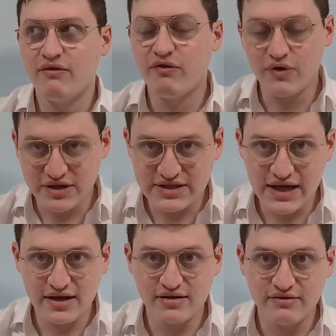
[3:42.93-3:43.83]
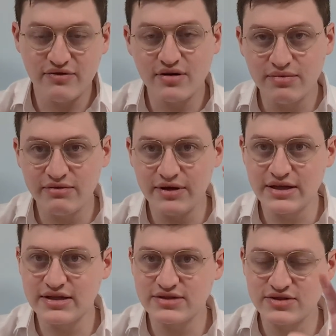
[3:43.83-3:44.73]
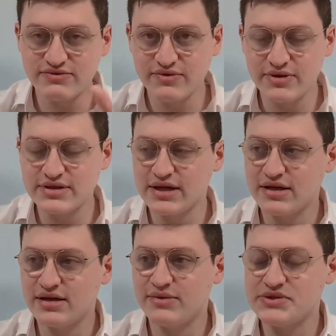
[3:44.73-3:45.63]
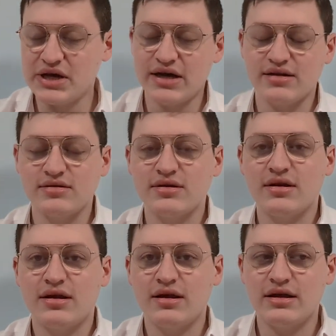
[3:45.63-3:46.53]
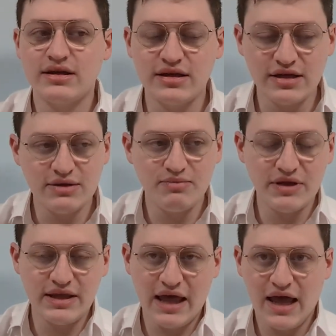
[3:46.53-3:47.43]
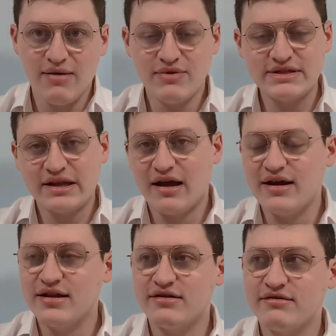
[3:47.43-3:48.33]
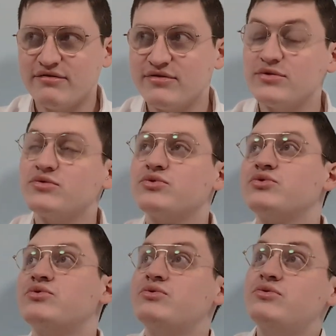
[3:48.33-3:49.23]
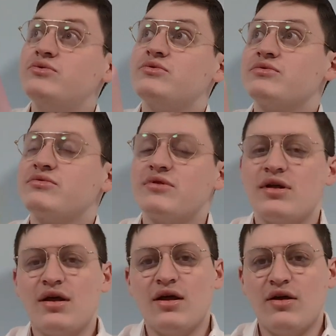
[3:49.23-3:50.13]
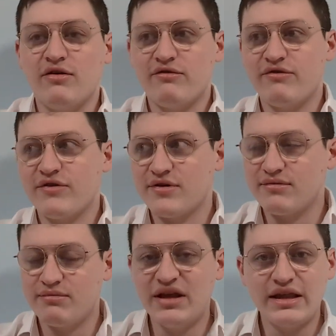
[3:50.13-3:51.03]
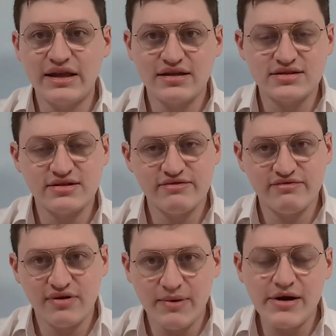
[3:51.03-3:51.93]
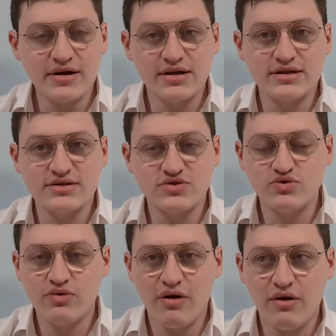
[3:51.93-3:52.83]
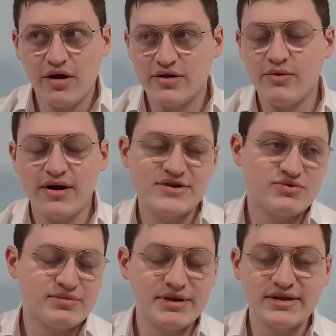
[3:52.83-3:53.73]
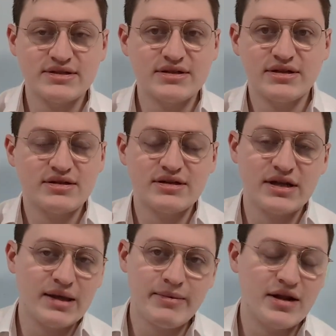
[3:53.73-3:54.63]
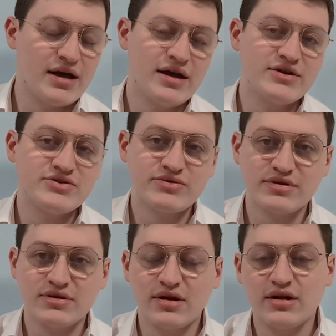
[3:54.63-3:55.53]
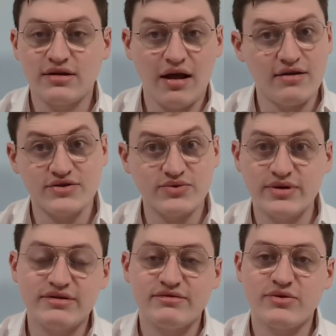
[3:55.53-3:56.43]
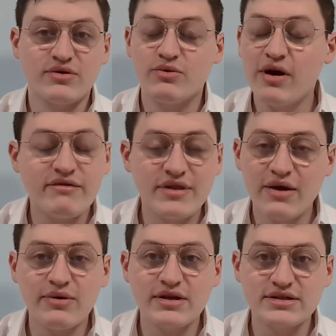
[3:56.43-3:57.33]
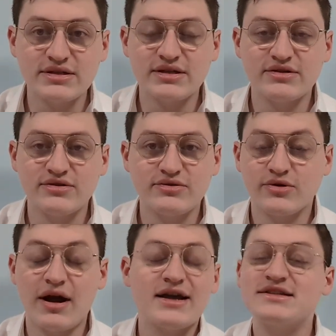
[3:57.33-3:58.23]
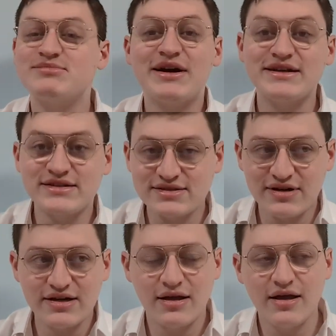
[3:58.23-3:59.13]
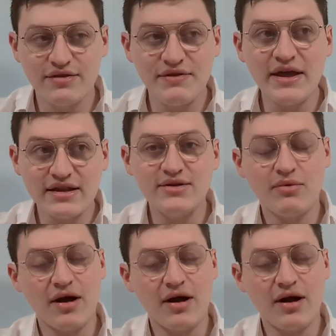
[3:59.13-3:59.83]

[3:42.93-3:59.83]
for a second, for a beat like this, just for 1 second, and it was gone. He became this kind of ooh for millions of Americans who otherwise would be listening to Nicki Minaj or Taylor Swift or whoever they were listening to, or Ice Spice, right? They did